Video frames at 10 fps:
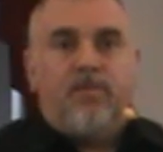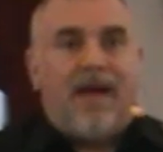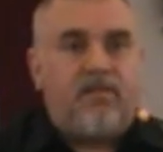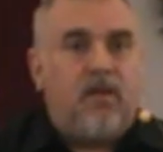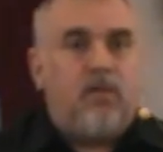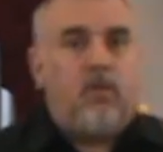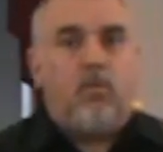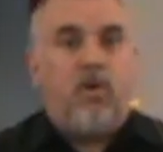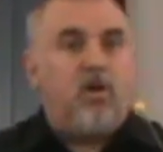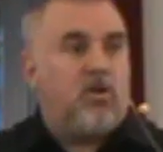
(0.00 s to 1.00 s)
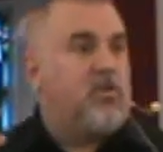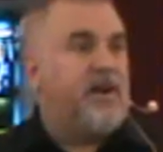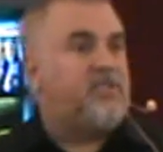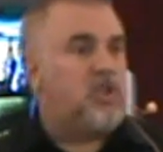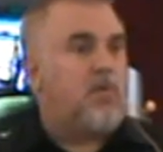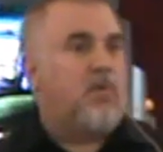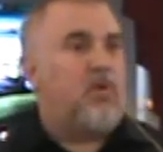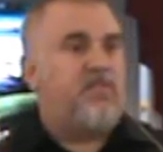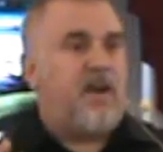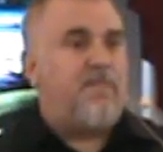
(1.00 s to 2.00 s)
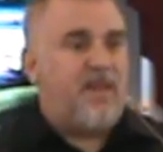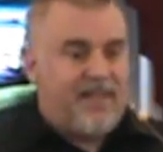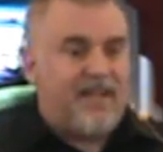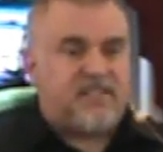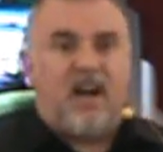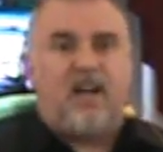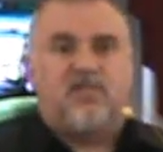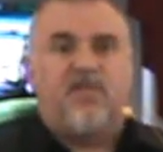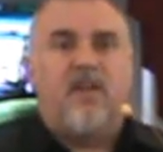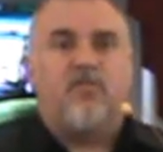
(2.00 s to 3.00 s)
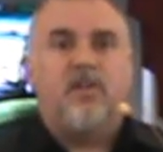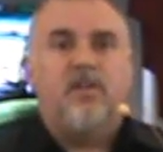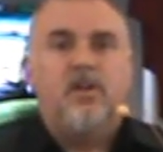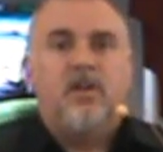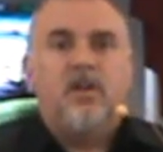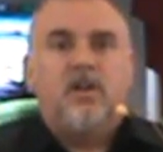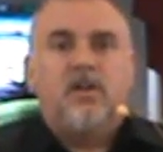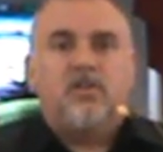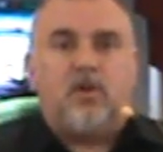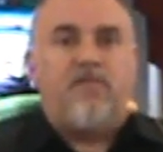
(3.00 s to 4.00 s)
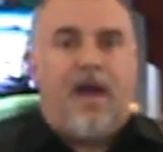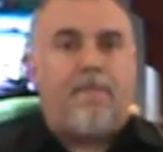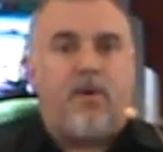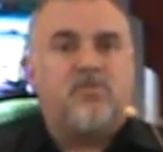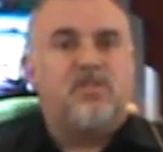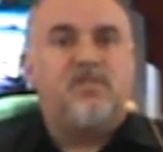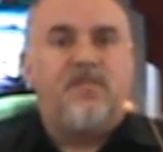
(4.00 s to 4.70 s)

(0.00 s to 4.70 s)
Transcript: that we heard a great sermon one time that that's God's favor. So if that person's